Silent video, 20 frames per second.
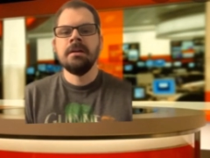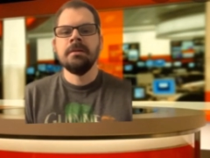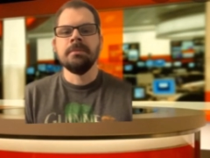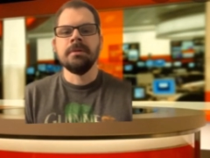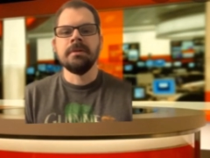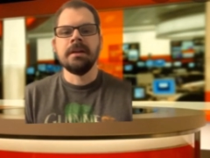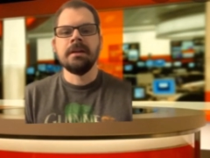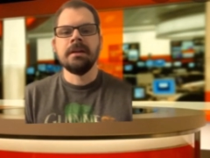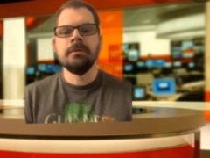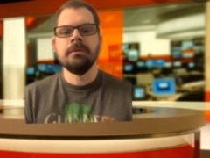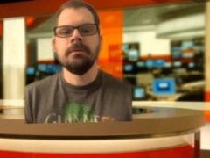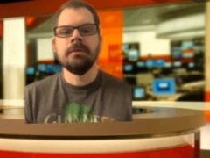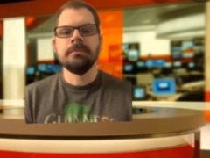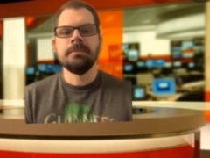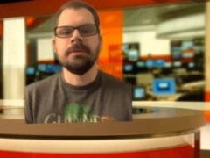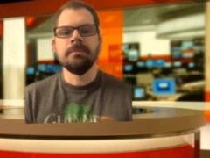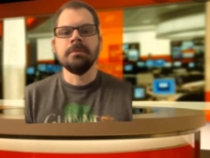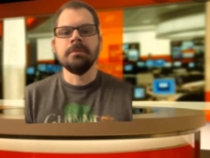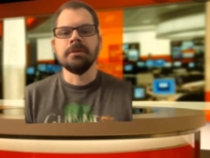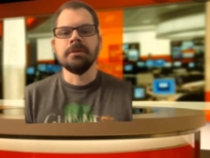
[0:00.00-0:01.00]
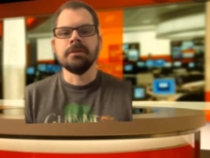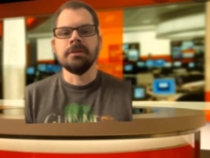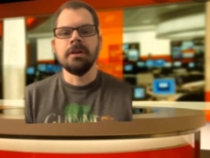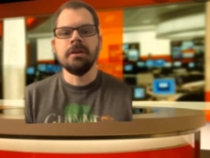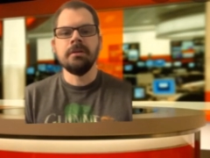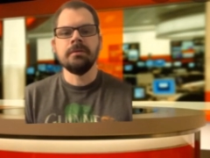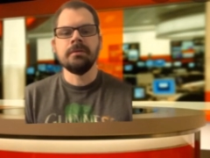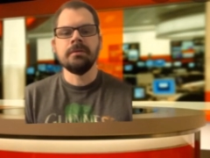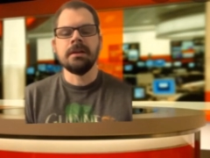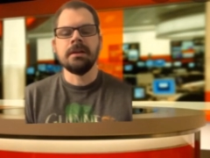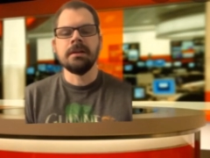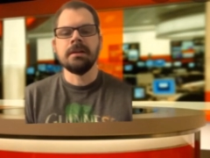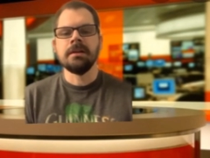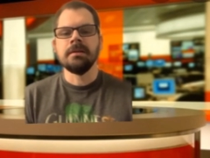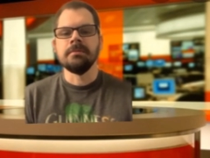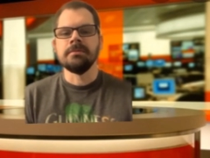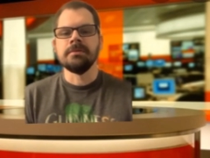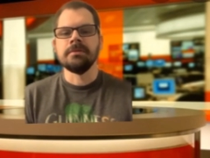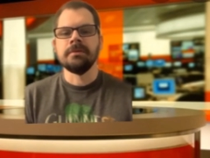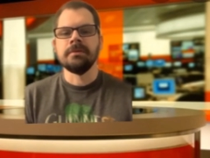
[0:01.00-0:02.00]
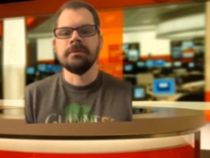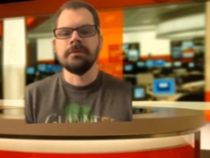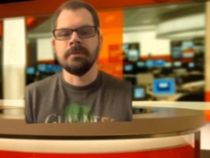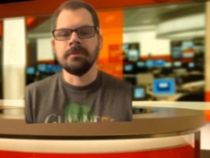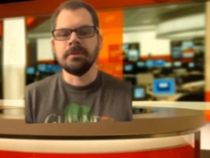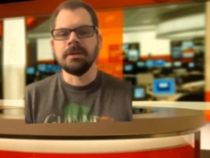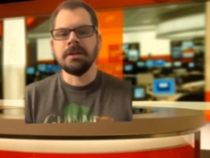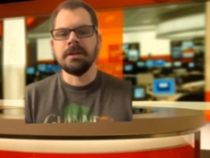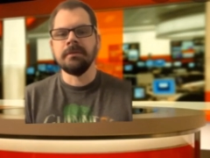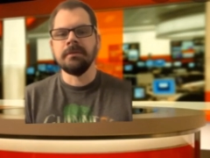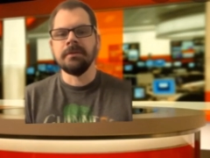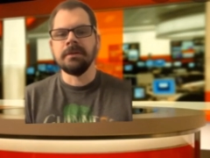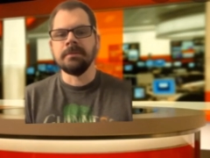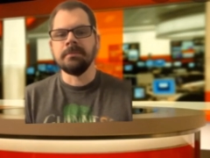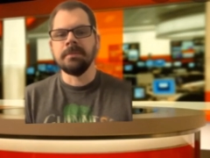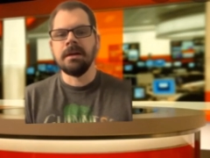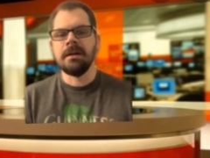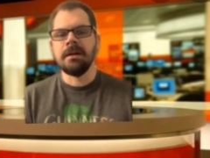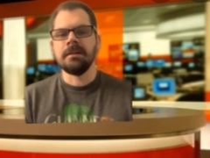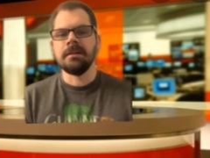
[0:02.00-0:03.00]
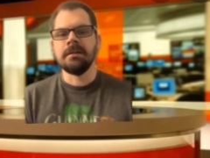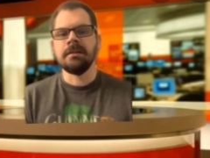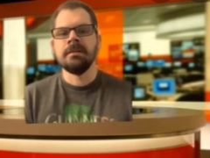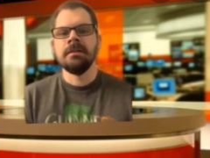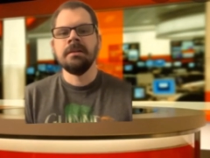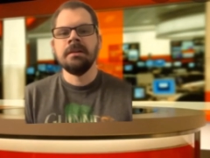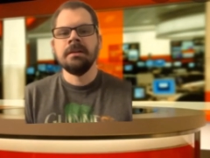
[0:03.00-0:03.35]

But they don't want people to know that it comes from the governing body